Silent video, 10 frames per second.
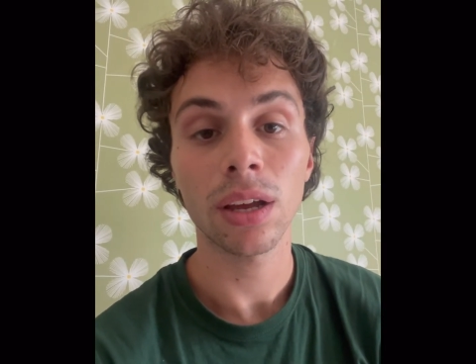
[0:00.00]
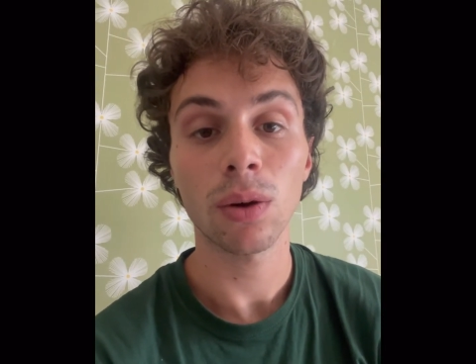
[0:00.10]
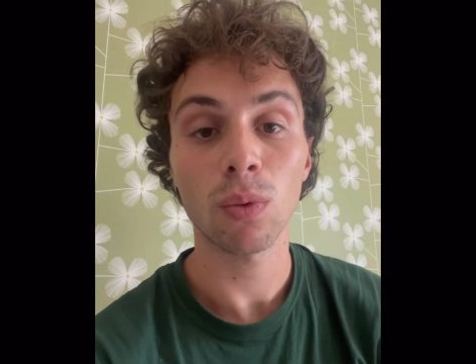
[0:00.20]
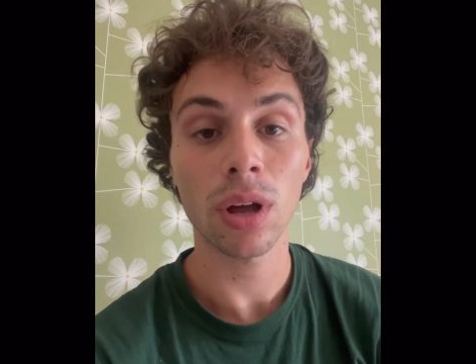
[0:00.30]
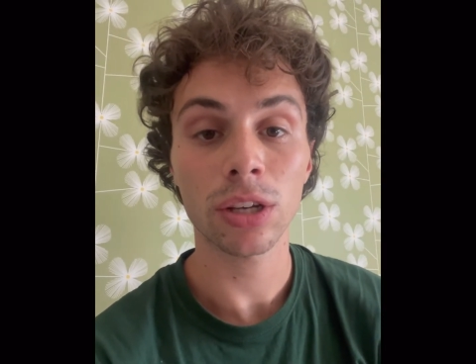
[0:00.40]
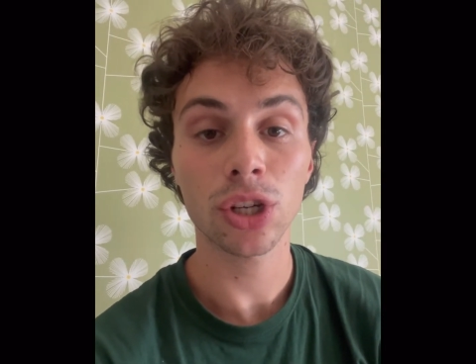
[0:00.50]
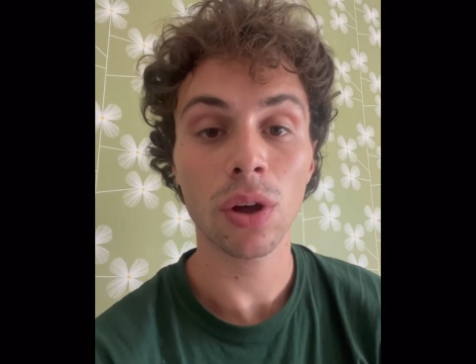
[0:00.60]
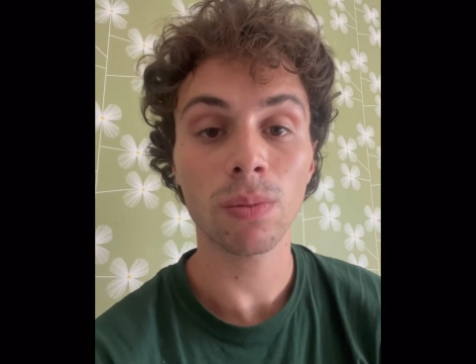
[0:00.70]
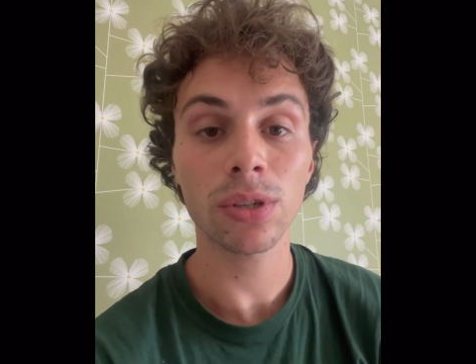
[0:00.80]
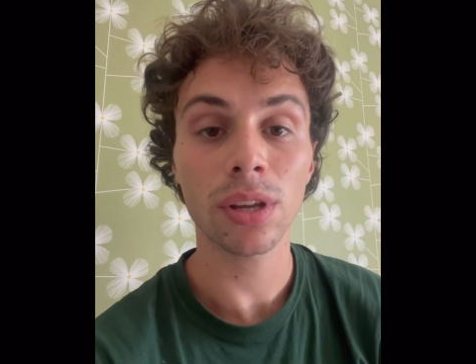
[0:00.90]

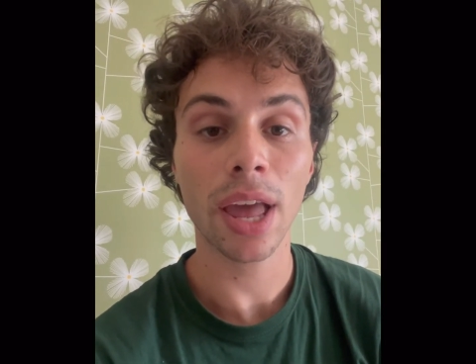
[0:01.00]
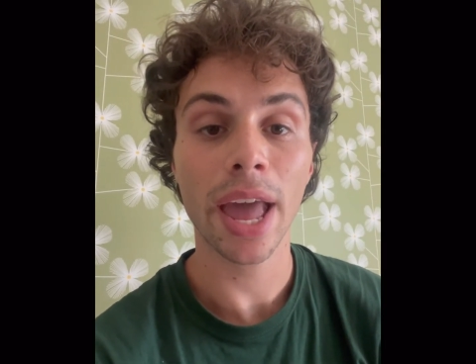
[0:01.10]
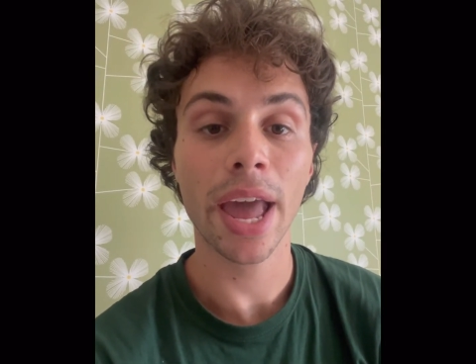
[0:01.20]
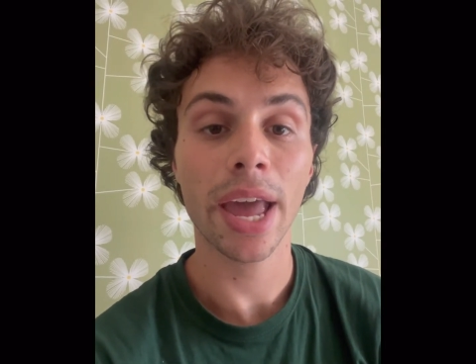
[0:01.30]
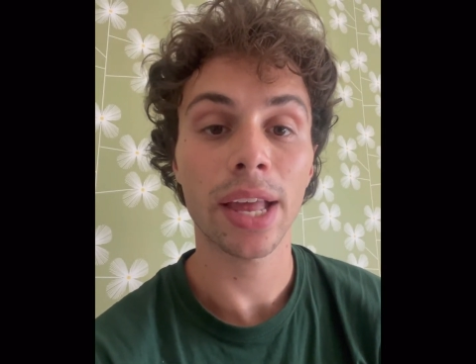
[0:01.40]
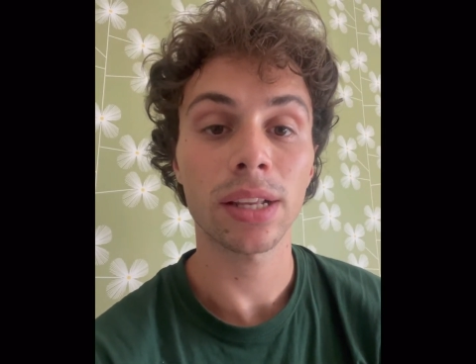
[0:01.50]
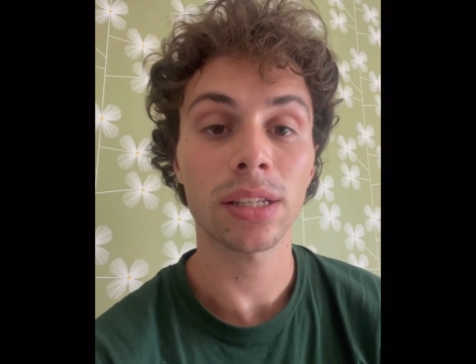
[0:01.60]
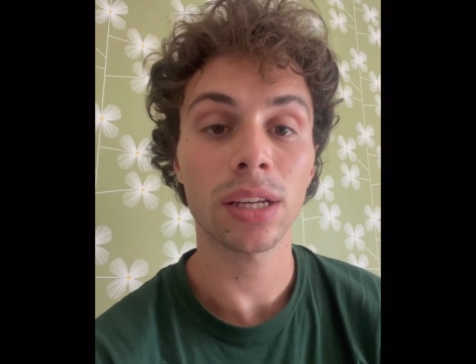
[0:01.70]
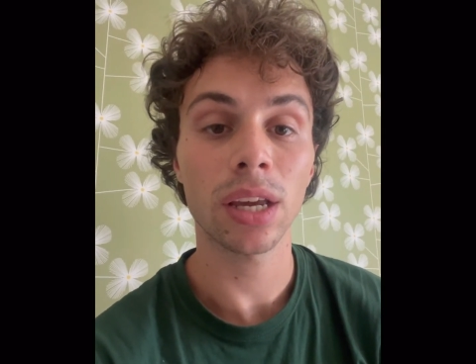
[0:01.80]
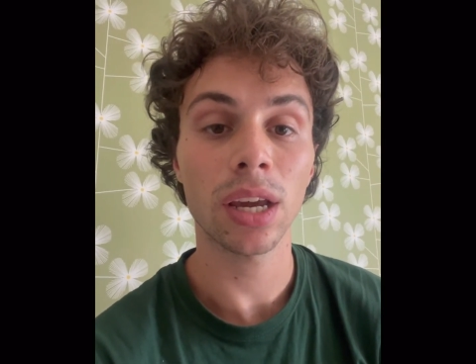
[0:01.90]
workshops and
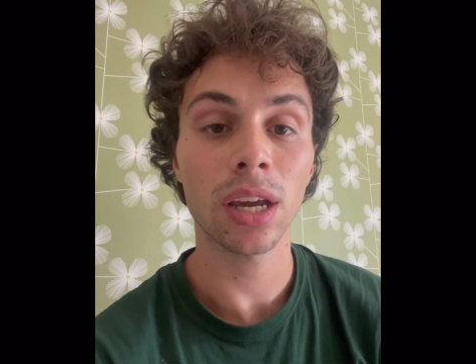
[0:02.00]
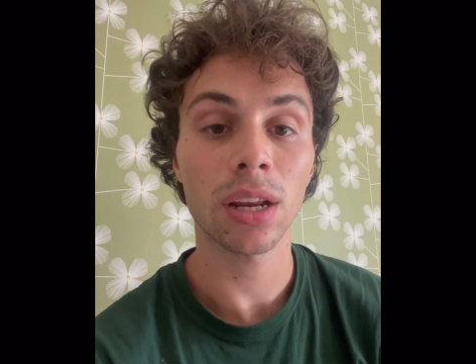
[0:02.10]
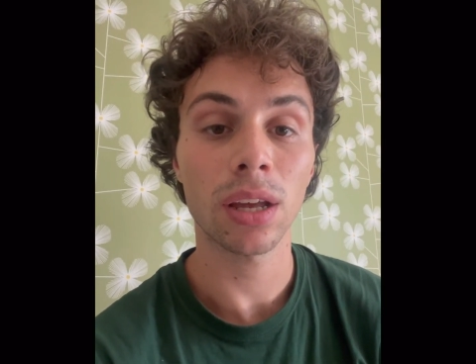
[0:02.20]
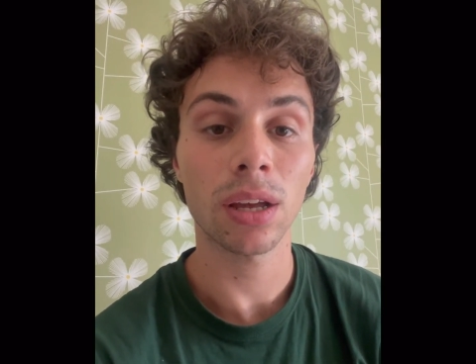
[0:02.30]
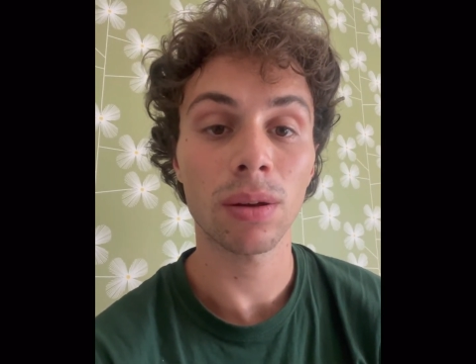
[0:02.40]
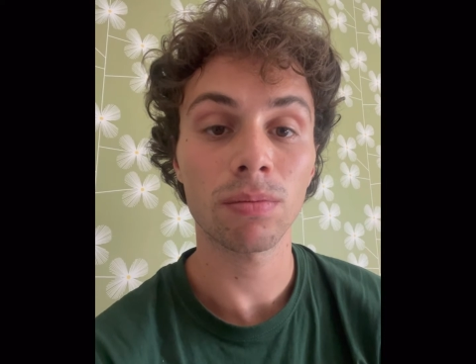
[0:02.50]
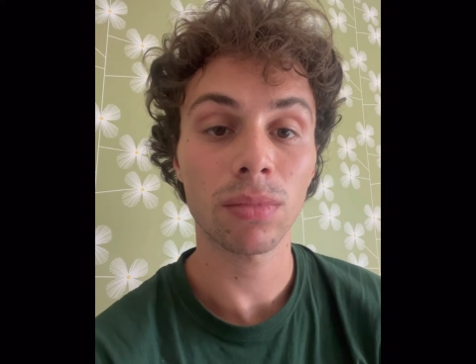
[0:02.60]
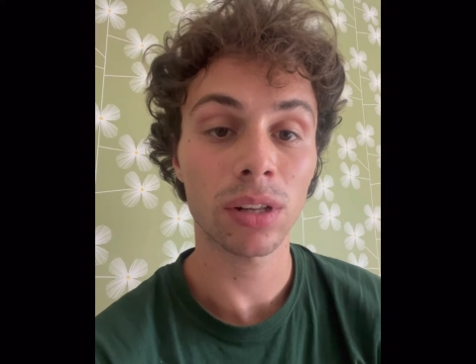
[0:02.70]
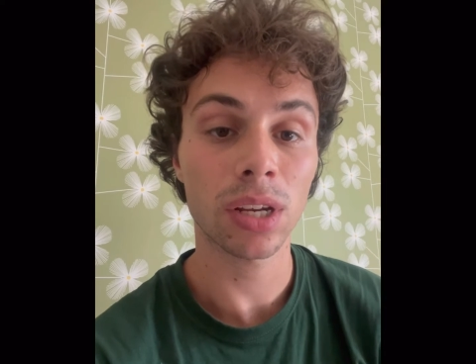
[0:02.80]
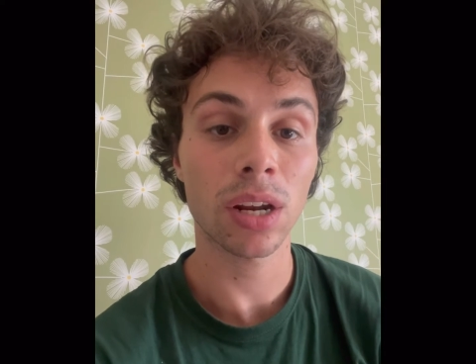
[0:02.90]
in an
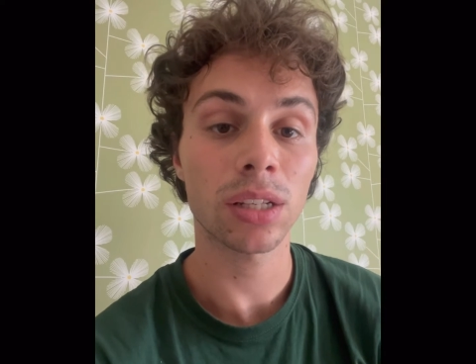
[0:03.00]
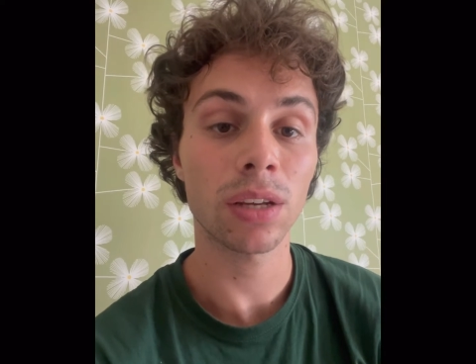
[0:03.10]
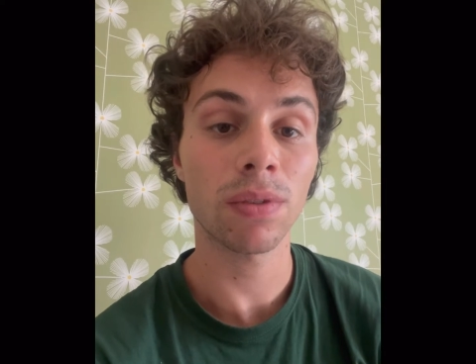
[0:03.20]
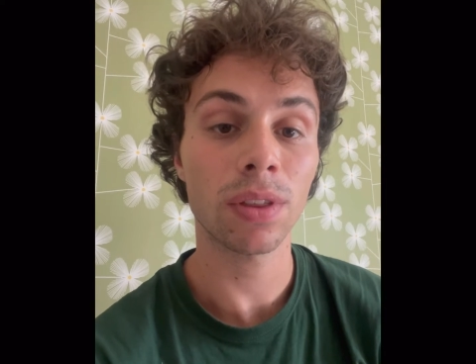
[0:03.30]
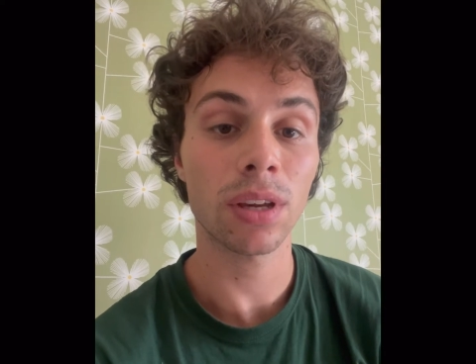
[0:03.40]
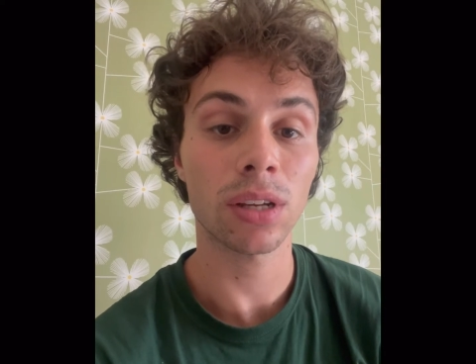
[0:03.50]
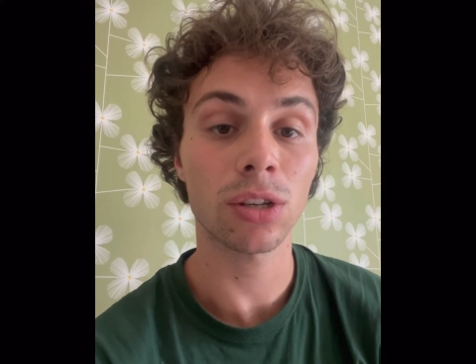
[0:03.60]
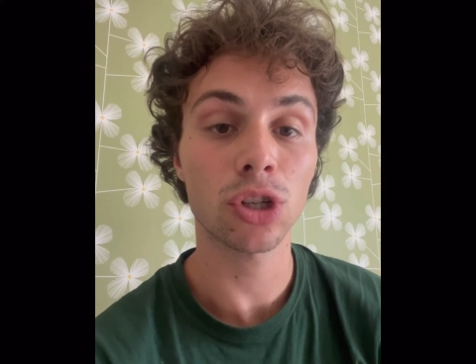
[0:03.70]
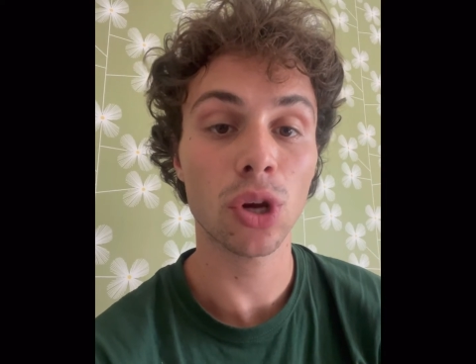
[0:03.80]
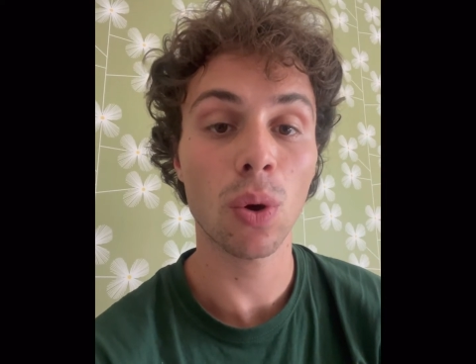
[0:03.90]
alternative theatre
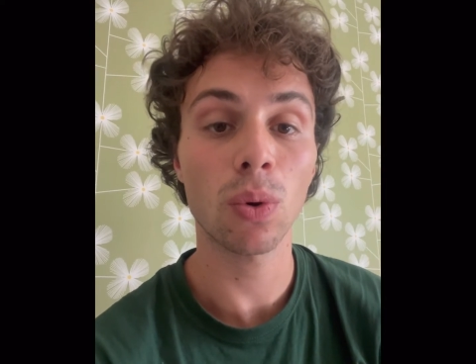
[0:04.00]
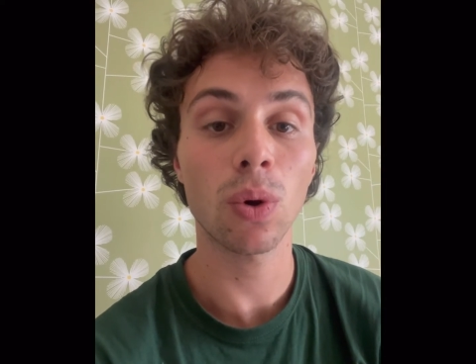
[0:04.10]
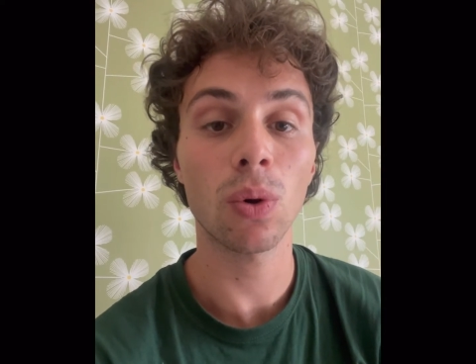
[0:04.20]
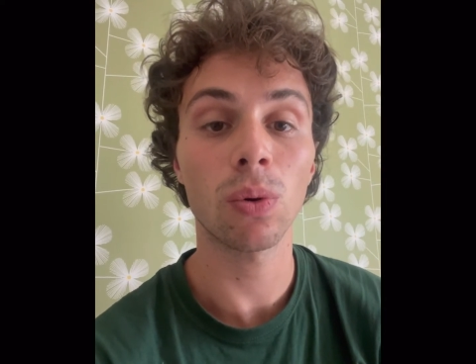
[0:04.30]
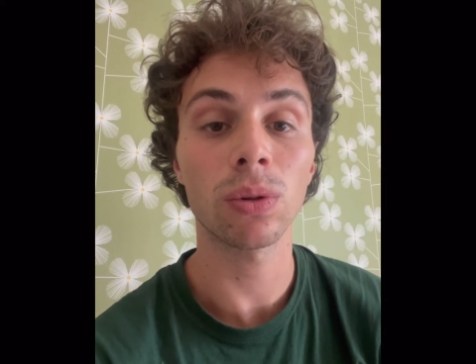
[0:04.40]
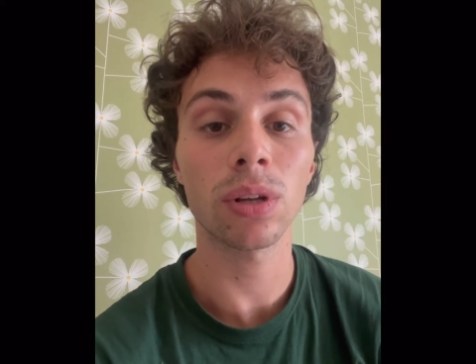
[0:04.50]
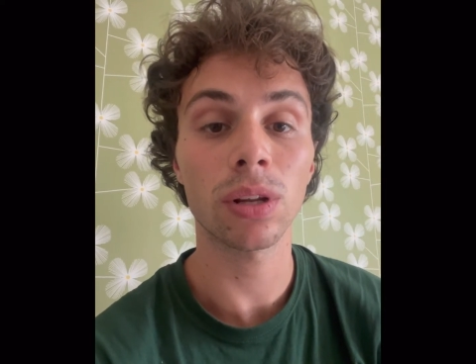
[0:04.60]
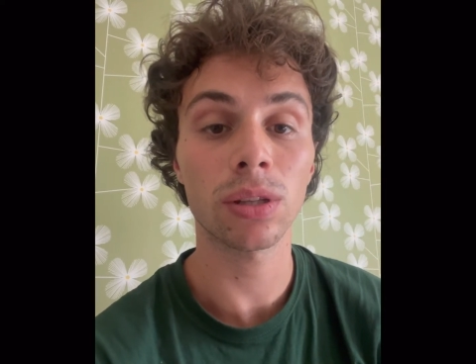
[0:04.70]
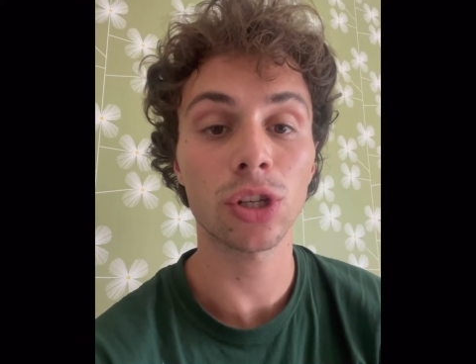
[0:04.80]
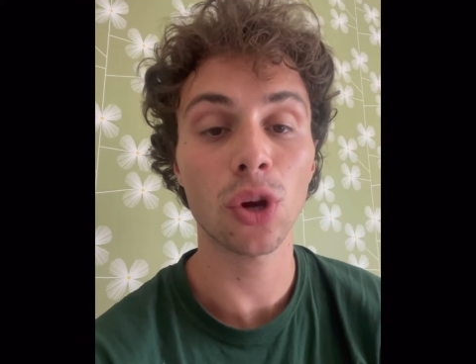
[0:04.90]
show called
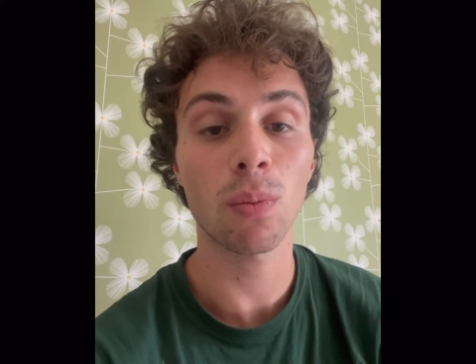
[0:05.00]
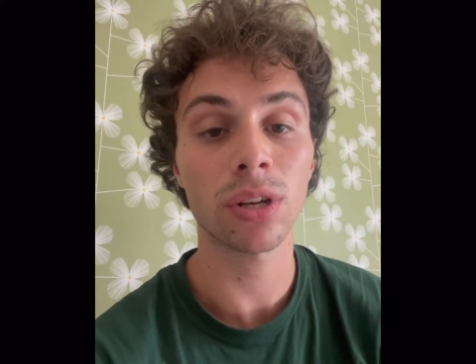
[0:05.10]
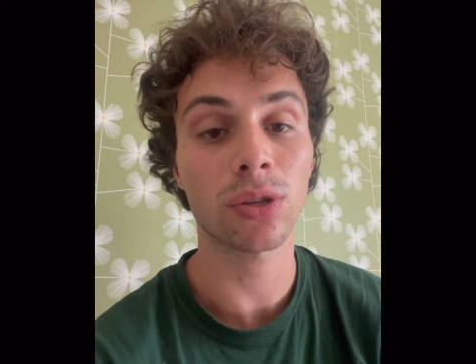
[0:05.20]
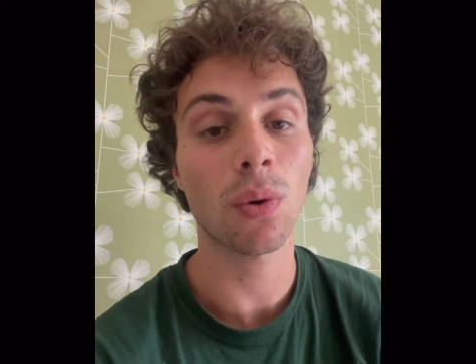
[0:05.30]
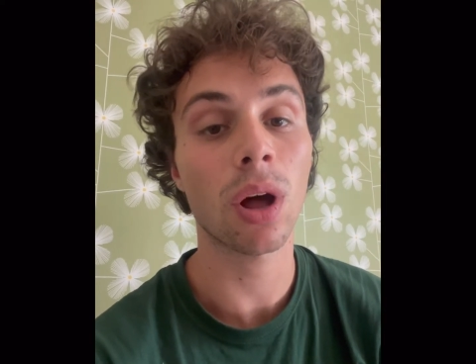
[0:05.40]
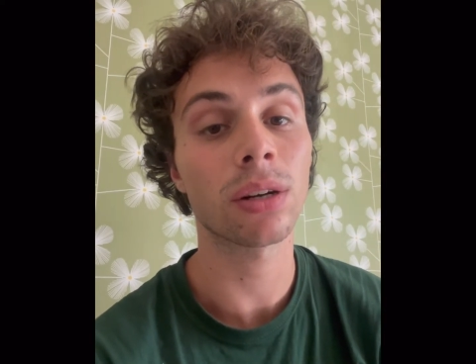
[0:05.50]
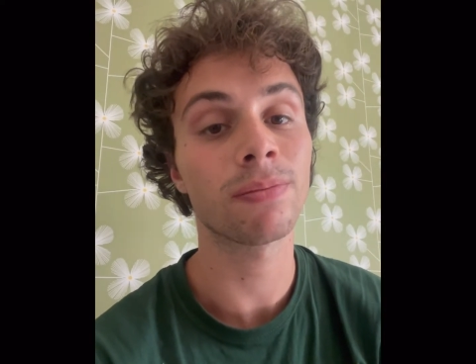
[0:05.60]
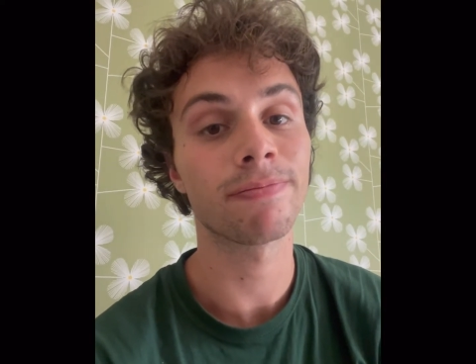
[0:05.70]
The Show Must Go On.